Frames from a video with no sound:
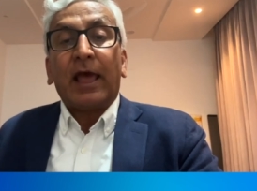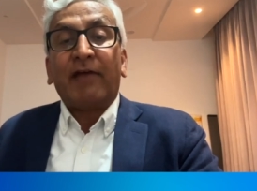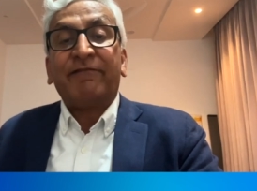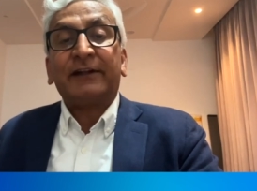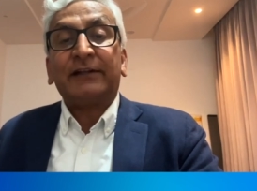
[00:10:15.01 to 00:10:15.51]

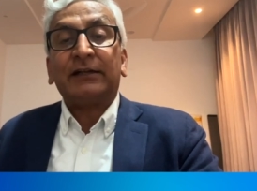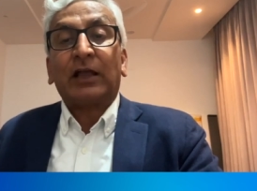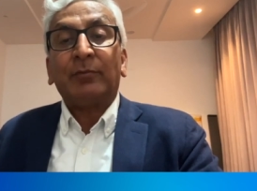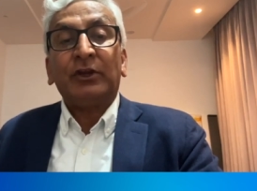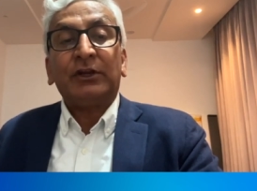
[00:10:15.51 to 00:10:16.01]
Affected
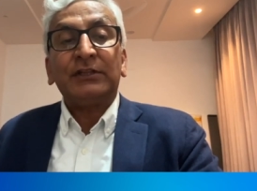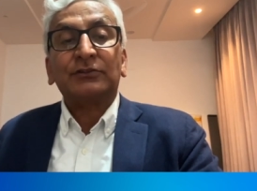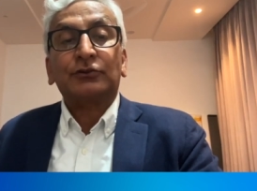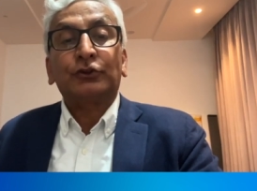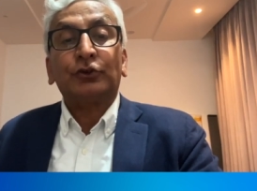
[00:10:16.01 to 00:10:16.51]

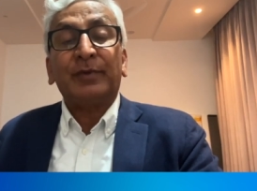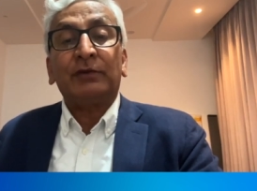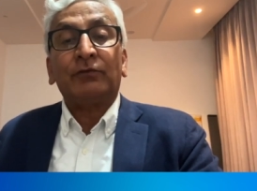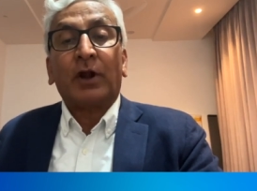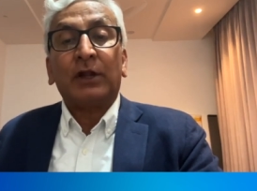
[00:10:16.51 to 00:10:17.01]
communities should be
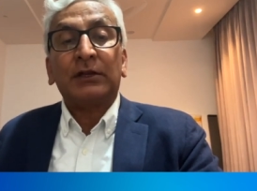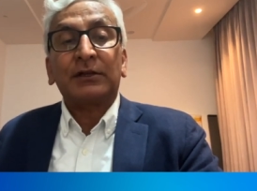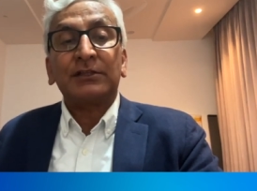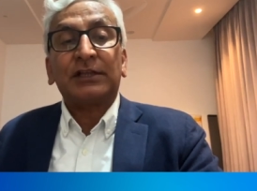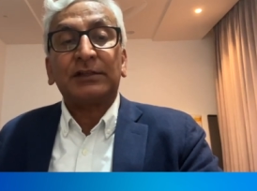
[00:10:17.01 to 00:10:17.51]
involved in
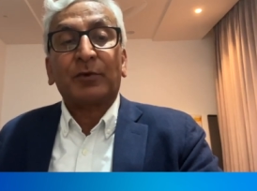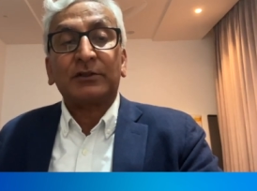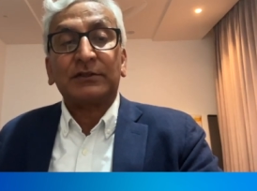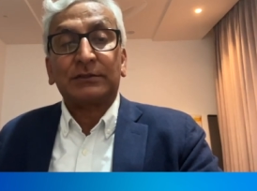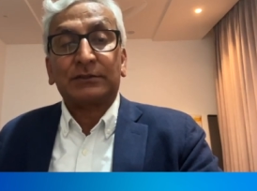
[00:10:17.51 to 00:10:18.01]
research
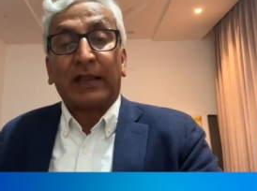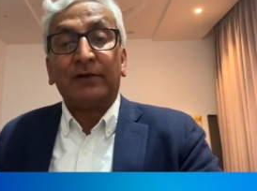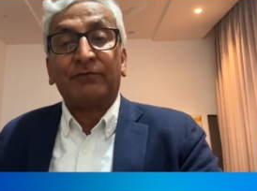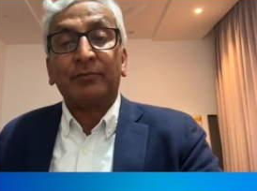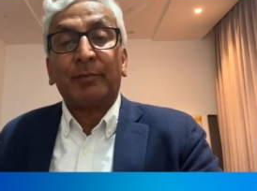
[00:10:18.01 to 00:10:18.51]
process
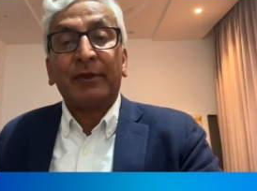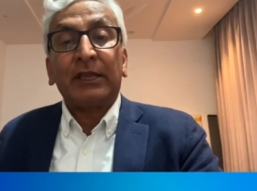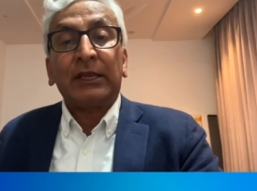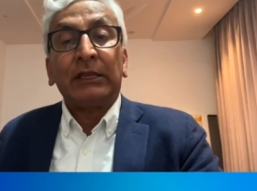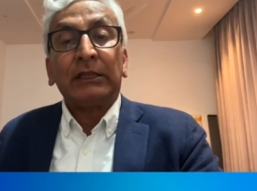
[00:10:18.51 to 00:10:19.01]
right from the
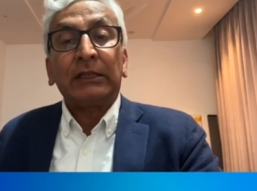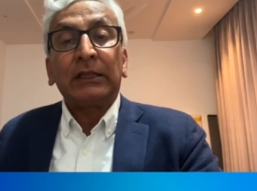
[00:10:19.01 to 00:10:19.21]
beginning,